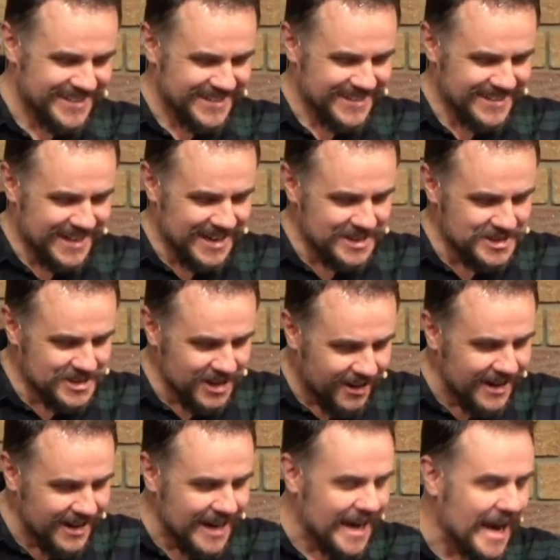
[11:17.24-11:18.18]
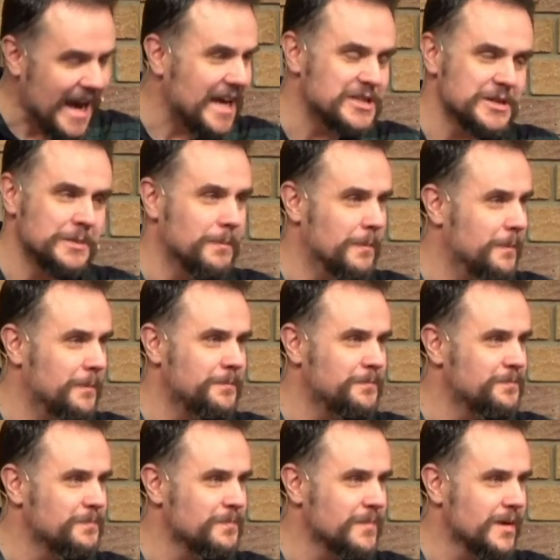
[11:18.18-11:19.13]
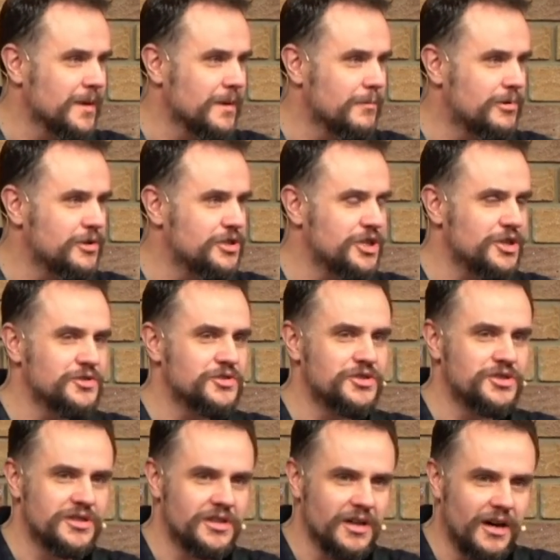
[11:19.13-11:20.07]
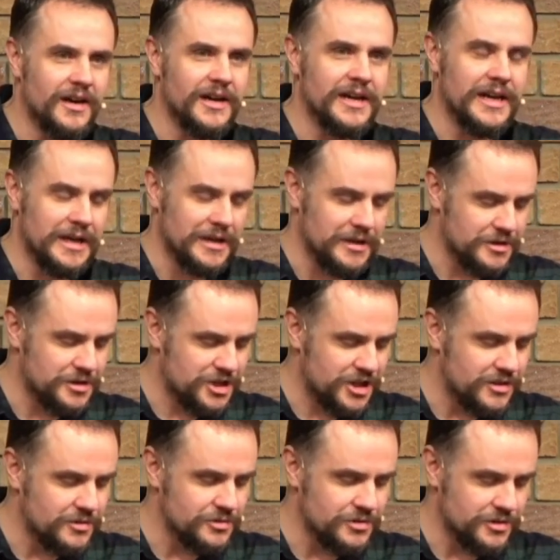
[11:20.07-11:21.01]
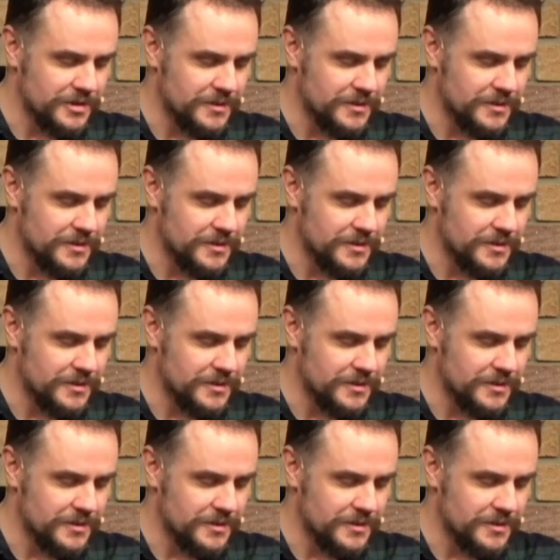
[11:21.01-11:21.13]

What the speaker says: A dying Adam produced dying children.